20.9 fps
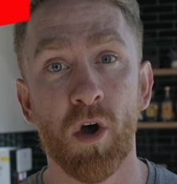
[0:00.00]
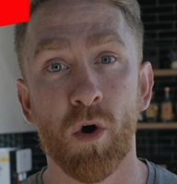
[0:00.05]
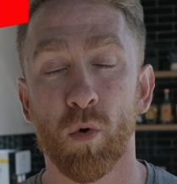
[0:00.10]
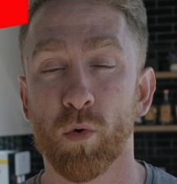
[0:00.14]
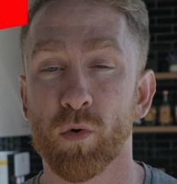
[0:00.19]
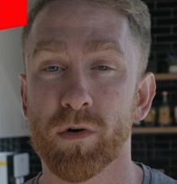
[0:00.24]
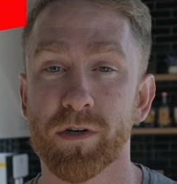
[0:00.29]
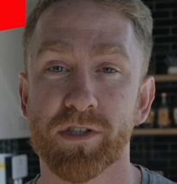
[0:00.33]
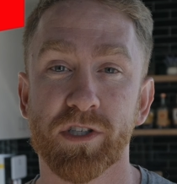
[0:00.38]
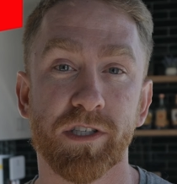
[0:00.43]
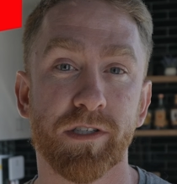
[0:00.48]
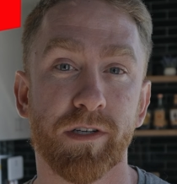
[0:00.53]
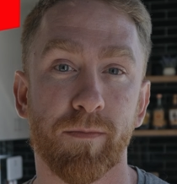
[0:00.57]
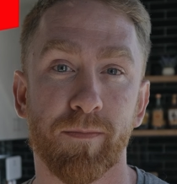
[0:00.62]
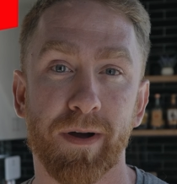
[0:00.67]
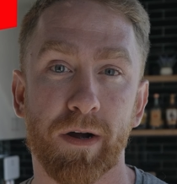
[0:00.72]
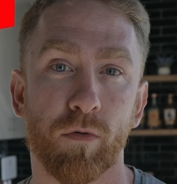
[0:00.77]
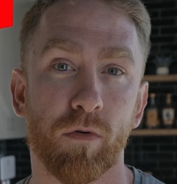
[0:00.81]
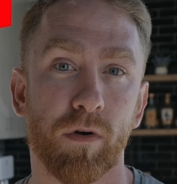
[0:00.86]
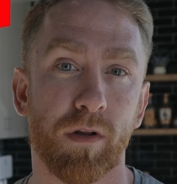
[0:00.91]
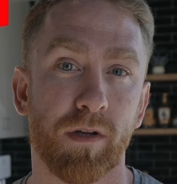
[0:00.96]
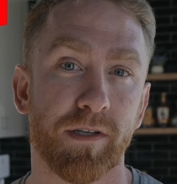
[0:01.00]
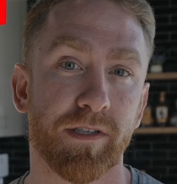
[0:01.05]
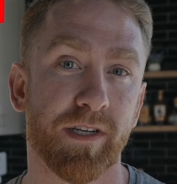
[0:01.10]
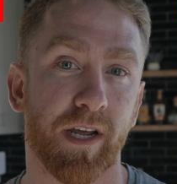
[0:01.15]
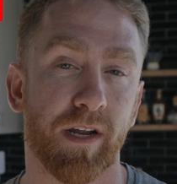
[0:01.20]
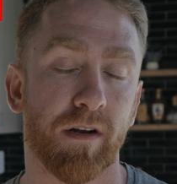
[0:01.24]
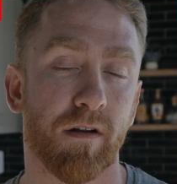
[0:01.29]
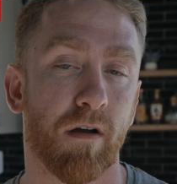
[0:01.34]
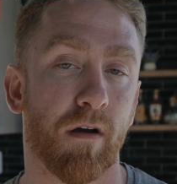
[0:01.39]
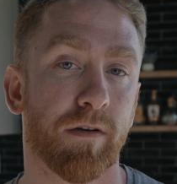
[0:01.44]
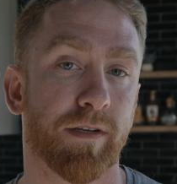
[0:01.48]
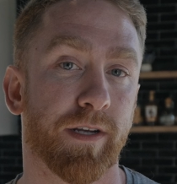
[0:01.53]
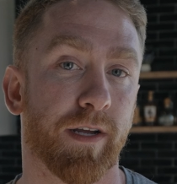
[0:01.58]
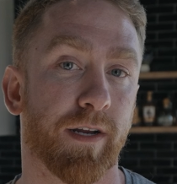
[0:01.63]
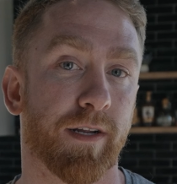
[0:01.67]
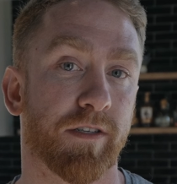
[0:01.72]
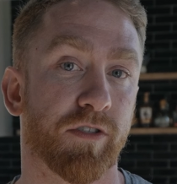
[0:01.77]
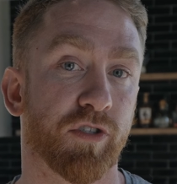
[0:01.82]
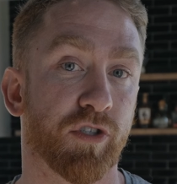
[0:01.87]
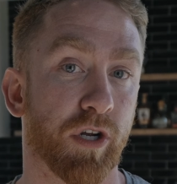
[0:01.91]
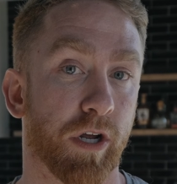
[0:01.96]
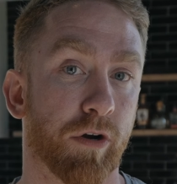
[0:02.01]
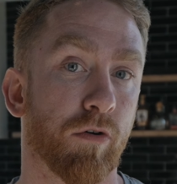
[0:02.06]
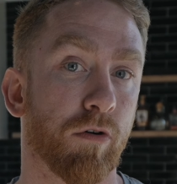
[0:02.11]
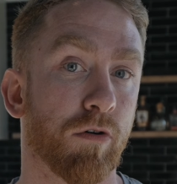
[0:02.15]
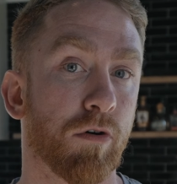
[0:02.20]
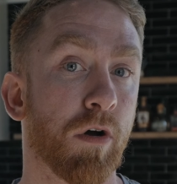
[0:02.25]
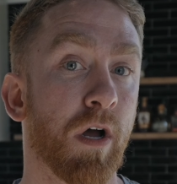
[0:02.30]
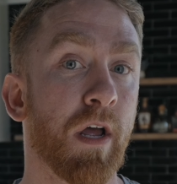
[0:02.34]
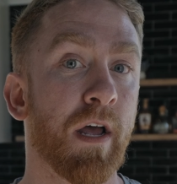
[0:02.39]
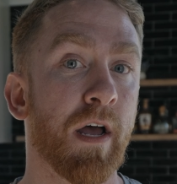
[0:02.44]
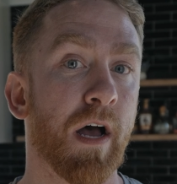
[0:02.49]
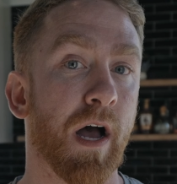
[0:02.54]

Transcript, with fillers: or just about real estate content in general.